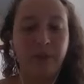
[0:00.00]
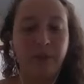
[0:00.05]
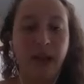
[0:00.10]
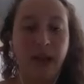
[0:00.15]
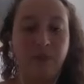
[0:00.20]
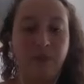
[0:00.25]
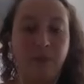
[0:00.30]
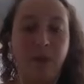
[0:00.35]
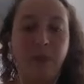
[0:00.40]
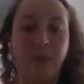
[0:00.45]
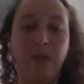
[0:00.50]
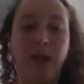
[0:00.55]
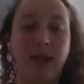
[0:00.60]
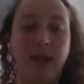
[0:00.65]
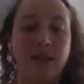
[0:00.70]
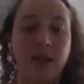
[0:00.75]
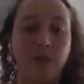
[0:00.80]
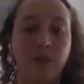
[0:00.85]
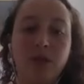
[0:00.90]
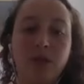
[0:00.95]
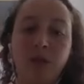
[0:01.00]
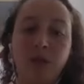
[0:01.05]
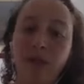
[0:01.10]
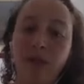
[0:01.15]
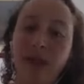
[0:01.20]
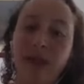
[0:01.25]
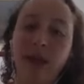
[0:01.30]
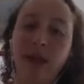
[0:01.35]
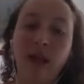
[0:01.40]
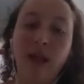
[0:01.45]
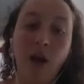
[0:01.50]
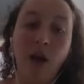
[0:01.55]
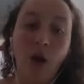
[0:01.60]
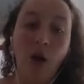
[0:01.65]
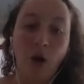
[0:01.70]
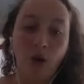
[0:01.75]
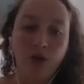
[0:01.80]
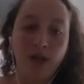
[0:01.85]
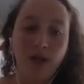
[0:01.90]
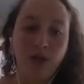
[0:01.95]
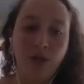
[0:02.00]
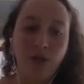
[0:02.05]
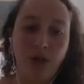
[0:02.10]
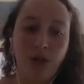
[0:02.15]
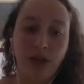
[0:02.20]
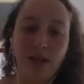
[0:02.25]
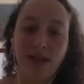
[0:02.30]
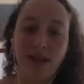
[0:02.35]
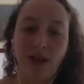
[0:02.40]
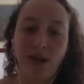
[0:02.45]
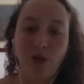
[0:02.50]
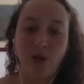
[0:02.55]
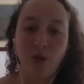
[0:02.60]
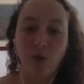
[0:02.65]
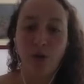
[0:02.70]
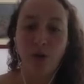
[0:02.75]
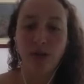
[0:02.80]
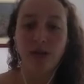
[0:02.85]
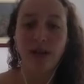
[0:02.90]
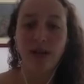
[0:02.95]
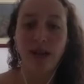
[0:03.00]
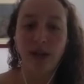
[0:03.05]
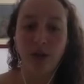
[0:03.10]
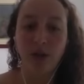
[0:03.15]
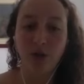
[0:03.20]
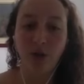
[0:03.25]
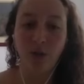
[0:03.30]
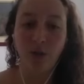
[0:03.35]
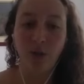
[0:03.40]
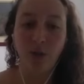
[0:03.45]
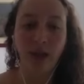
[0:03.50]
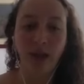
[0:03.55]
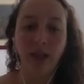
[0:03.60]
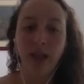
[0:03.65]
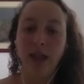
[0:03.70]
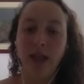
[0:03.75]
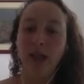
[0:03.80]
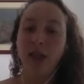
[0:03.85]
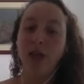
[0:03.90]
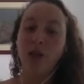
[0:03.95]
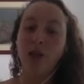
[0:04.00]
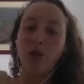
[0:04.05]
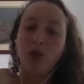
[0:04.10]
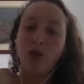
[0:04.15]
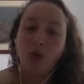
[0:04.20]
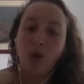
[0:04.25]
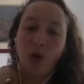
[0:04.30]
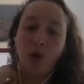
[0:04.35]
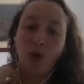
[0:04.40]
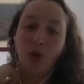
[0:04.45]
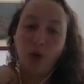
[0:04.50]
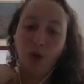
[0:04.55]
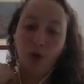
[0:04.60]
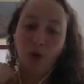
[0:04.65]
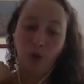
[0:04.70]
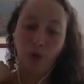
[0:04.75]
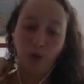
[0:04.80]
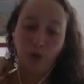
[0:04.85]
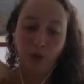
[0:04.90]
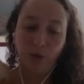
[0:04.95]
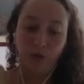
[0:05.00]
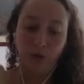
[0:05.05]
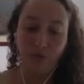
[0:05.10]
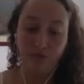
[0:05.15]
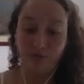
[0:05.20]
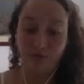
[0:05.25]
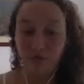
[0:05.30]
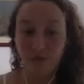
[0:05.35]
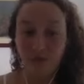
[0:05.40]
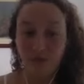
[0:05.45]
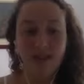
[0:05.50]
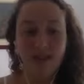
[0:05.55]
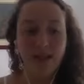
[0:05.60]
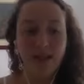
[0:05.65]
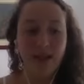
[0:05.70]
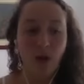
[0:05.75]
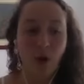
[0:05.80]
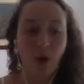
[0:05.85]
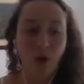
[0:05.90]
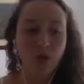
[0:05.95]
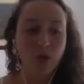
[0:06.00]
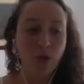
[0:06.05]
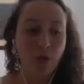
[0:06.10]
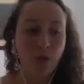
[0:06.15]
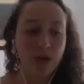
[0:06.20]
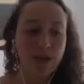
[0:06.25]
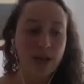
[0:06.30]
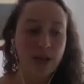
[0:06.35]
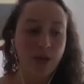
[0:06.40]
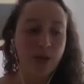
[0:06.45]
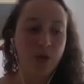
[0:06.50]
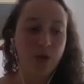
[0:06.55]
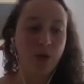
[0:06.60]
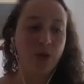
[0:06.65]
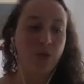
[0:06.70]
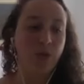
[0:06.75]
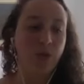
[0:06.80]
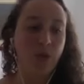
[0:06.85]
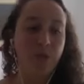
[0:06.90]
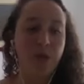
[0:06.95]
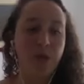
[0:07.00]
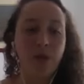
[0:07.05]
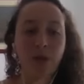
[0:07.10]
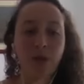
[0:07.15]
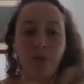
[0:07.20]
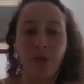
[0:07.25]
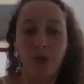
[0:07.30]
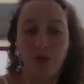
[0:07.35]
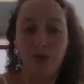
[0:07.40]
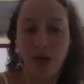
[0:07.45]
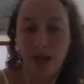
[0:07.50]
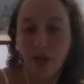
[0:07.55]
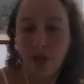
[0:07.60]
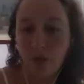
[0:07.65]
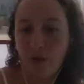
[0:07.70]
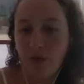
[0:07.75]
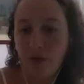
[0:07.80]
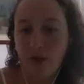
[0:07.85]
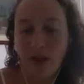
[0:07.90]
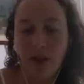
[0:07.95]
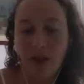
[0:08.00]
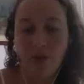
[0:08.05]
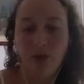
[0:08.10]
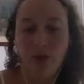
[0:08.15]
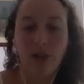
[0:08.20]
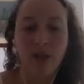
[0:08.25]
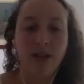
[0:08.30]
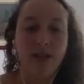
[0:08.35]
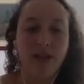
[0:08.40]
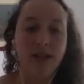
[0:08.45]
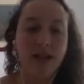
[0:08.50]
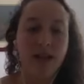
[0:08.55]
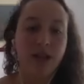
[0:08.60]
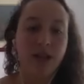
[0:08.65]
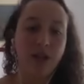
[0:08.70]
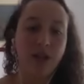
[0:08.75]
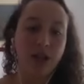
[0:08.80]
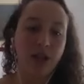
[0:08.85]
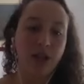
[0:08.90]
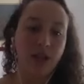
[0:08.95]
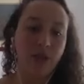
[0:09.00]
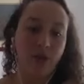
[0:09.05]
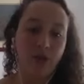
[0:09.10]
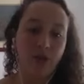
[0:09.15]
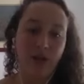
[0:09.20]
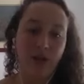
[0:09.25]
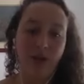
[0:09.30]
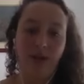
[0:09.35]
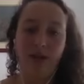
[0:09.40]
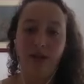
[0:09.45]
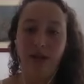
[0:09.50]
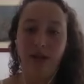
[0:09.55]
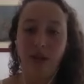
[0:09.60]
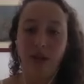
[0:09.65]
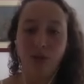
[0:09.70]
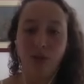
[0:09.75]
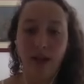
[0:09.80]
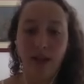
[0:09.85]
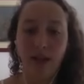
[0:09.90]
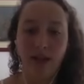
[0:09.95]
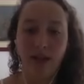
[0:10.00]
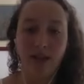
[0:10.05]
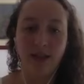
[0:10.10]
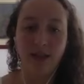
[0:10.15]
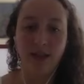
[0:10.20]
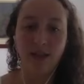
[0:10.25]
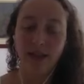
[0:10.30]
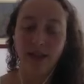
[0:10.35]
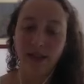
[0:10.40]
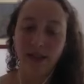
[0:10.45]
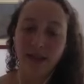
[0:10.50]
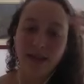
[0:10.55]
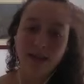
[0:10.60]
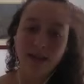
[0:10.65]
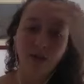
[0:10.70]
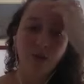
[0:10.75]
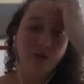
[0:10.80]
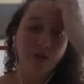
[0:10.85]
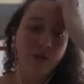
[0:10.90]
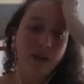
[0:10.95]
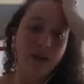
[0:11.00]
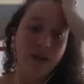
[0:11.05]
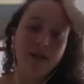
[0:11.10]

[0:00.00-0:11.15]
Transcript: have been made in Mozambique, all these organizations, what they are doing. Yeah. So it's also easier to build a project before a new organization or try this this new thing. Yeah,